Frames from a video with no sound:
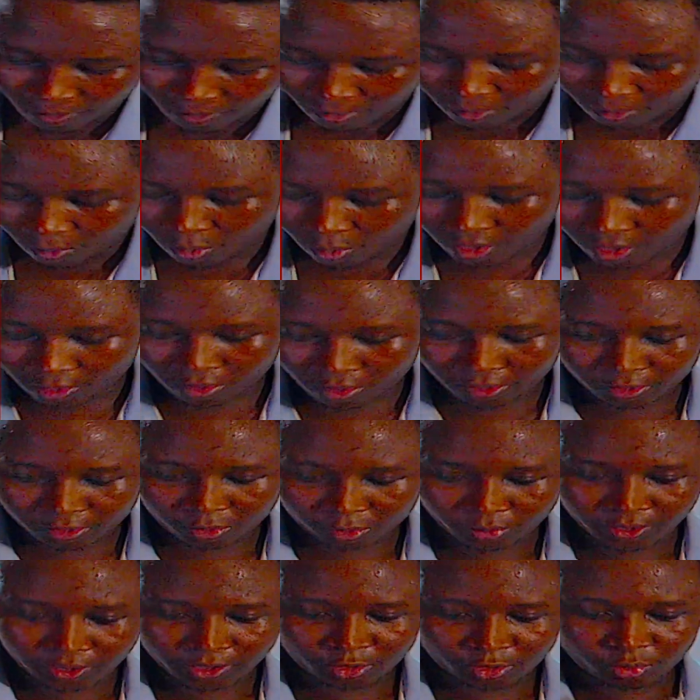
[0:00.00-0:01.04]
we are going to
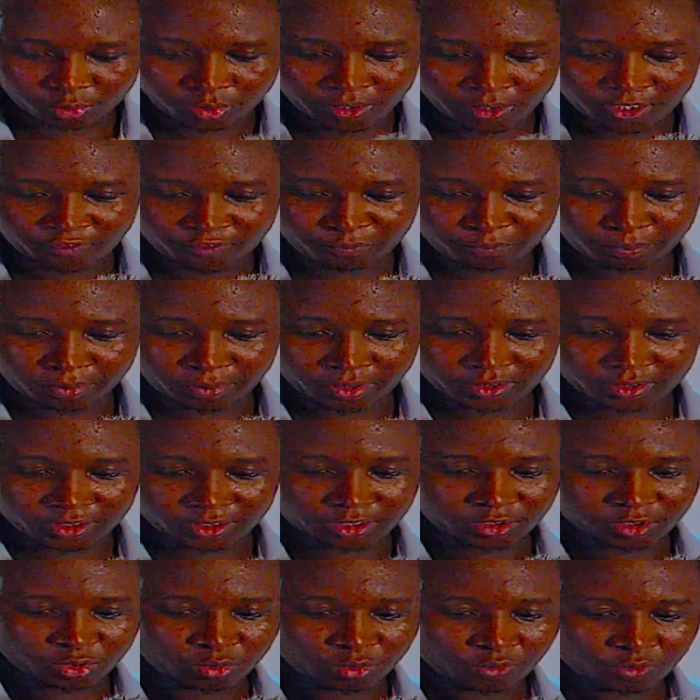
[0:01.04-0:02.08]
get
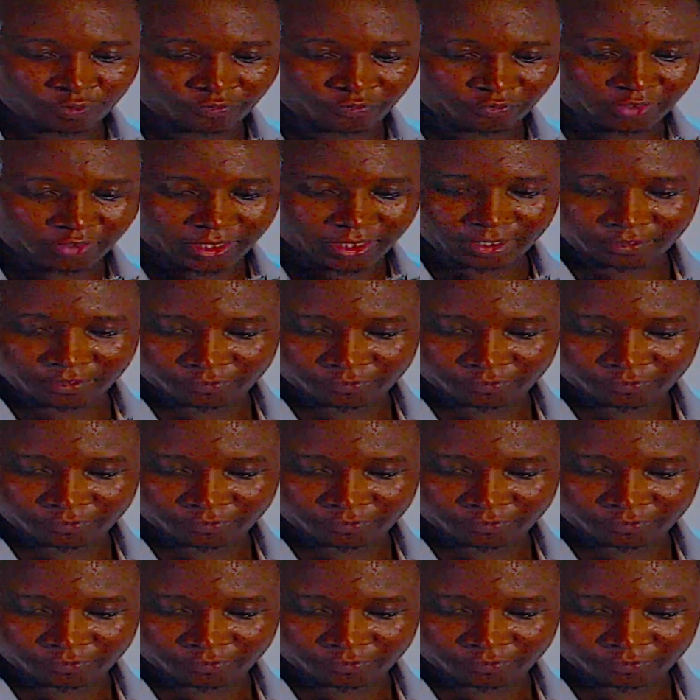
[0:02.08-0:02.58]
12.25.